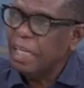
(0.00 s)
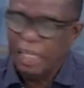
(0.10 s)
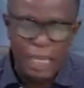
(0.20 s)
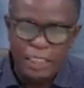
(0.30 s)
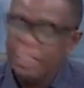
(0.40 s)

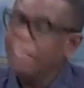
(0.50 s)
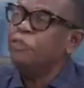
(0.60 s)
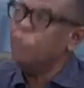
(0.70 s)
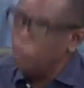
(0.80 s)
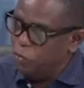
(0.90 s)
And I
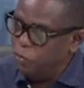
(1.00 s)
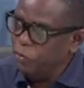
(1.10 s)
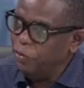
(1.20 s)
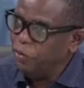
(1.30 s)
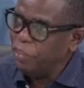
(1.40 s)
didn't
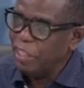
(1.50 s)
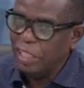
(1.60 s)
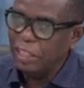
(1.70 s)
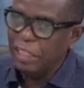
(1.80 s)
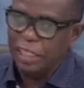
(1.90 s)
know
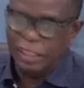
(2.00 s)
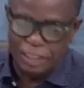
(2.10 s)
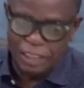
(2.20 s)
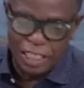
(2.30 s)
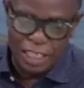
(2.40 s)

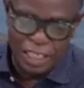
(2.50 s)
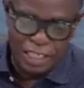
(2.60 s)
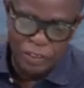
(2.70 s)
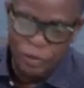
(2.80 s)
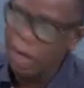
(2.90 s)
that
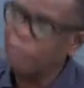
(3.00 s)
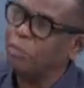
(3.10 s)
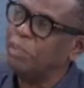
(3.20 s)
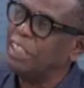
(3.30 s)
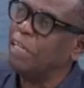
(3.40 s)
you have
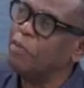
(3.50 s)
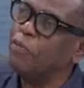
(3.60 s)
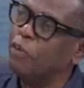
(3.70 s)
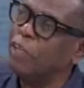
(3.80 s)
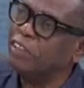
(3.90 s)
to be charged
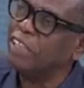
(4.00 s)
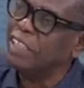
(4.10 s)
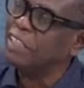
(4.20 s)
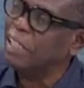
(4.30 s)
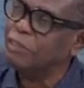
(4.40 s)
before you are
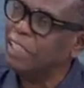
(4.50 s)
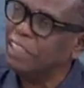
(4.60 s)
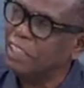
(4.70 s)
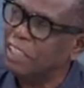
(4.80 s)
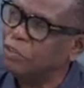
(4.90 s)
tried in absentia.